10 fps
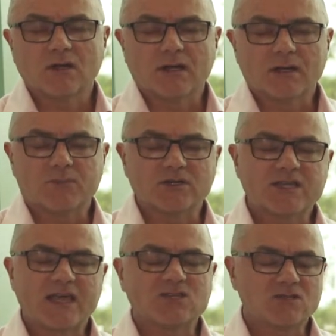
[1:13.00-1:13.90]
uh,
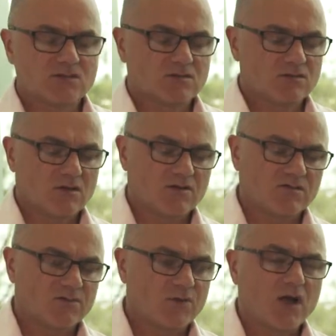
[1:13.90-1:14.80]
protection
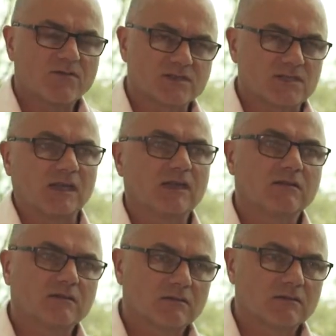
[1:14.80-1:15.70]
of privacy
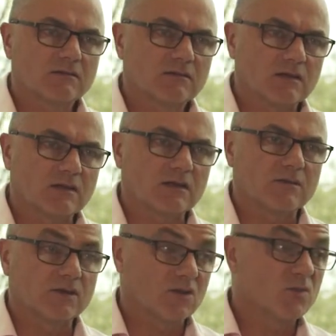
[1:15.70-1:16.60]

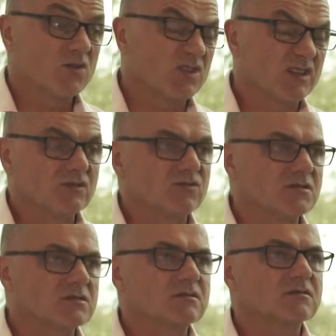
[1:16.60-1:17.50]
um, and commercial
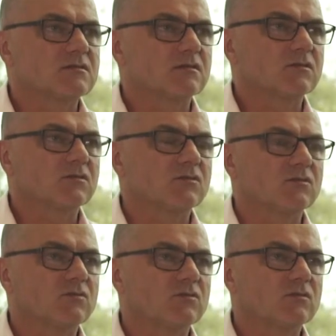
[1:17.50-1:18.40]
interest
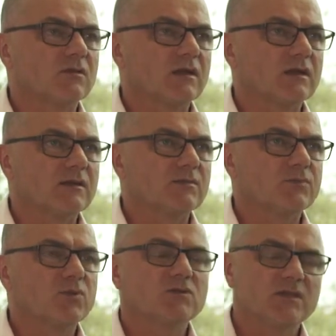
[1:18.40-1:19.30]
to um,
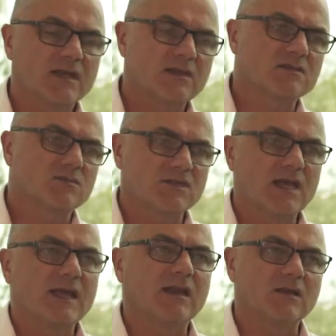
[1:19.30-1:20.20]
pull together some
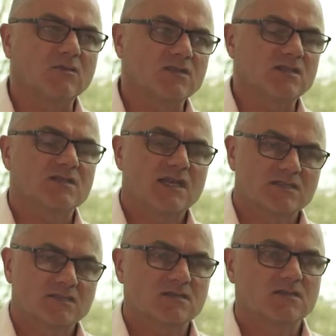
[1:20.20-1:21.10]
data which
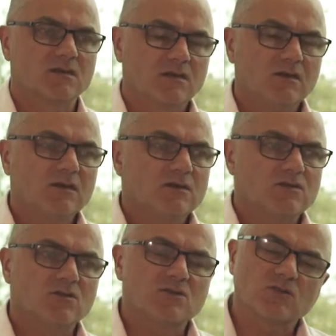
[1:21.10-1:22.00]
attests
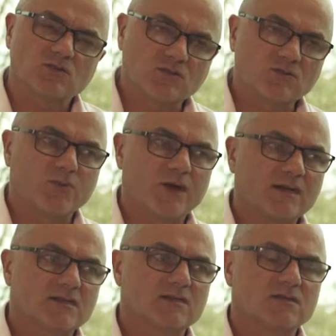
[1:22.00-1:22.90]
to the sorts of good
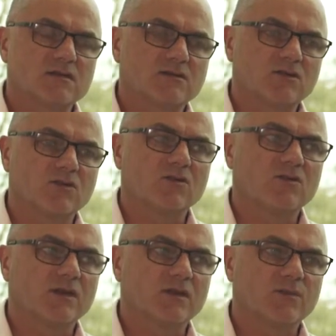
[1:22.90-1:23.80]
practices that are
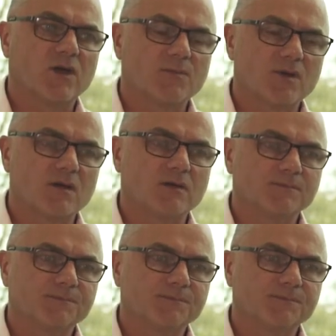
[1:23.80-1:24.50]
occurring in the pipeline